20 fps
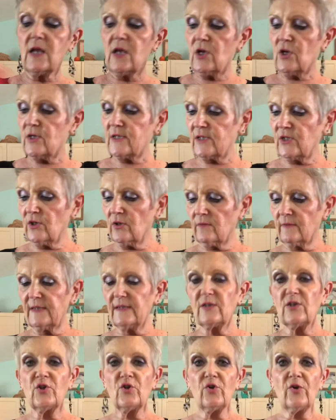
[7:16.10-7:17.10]
So you don't need
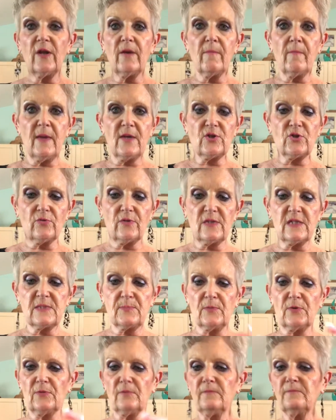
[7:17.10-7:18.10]
to dirty a measuring
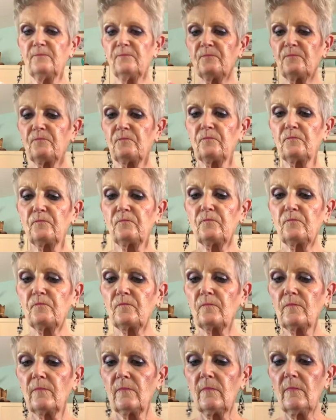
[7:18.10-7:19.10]
spoon.
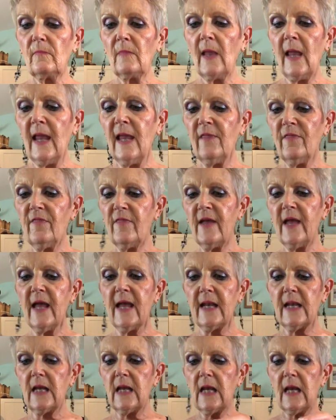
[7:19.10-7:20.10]
And
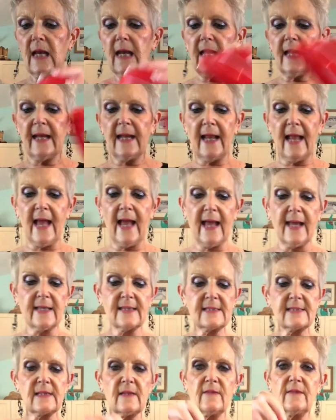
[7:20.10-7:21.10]
then it
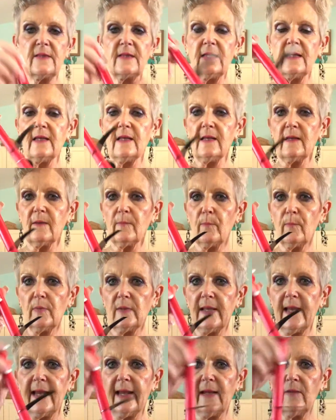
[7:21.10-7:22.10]
has the
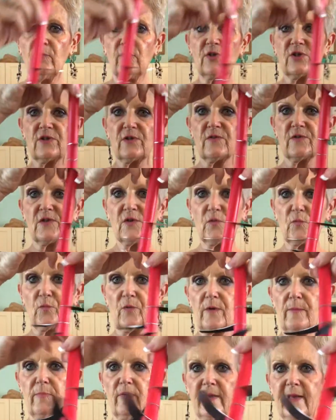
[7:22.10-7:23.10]
blade, which there's
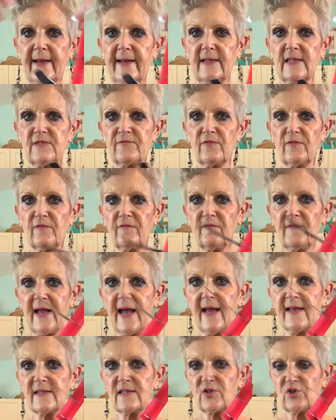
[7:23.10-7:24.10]
3 blades for
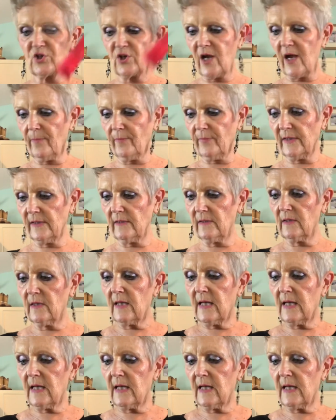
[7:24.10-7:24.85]
fast chopping.